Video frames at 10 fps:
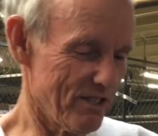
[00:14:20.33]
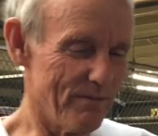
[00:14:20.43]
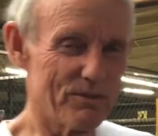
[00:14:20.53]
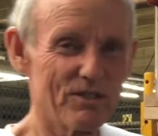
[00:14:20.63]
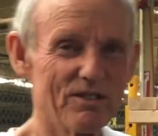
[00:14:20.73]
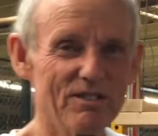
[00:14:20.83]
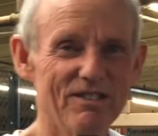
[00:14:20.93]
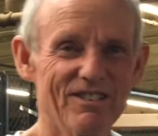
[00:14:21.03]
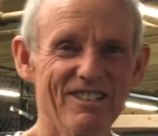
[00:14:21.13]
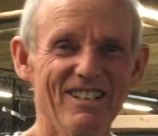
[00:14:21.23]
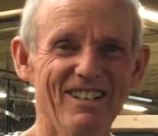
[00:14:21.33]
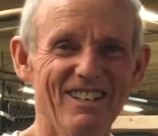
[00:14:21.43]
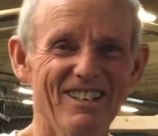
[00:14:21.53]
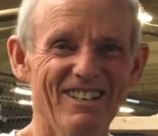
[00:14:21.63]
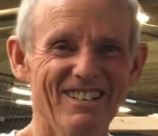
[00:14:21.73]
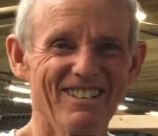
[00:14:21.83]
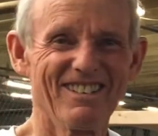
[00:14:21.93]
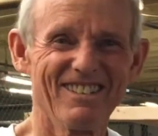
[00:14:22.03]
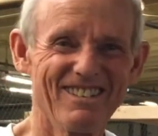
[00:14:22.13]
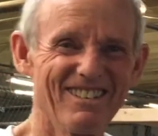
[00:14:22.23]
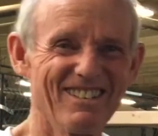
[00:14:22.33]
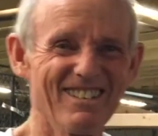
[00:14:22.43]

people in droves, hopefully.